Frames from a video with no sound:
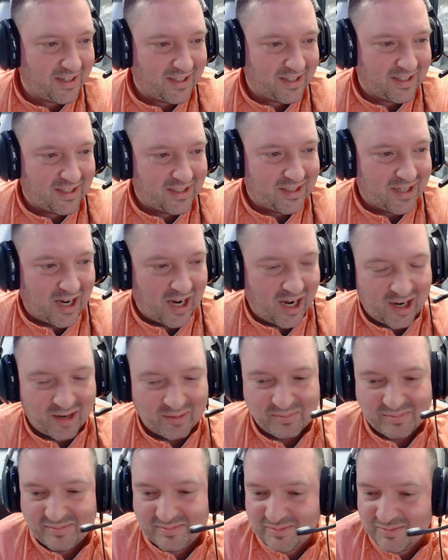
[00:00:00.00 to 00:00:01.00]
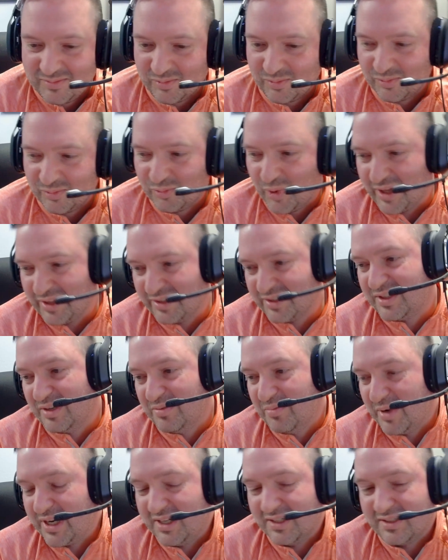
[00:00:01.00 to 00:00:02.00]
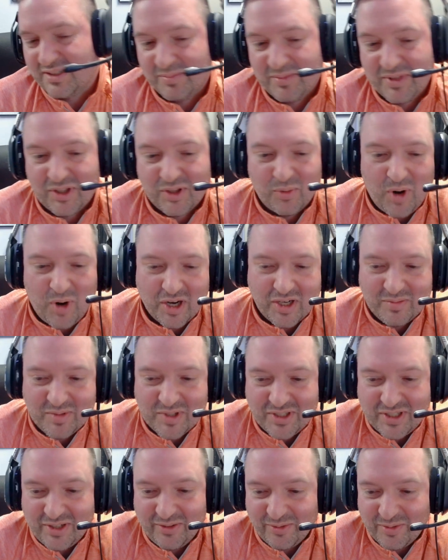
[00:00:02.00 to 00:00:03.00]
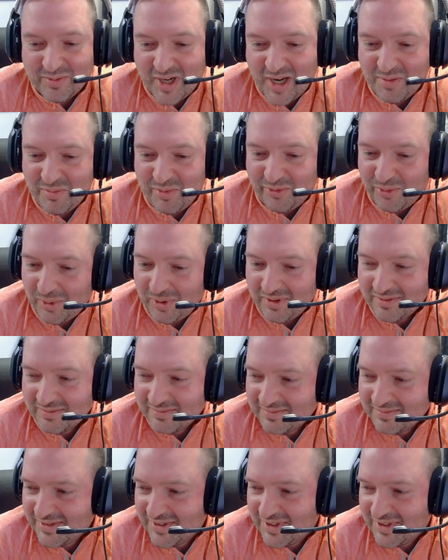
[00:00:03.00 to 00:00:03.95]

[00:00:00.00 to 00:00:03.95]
Yeah. Yep. Um, whether somebody has emptied the washing machine from the night before,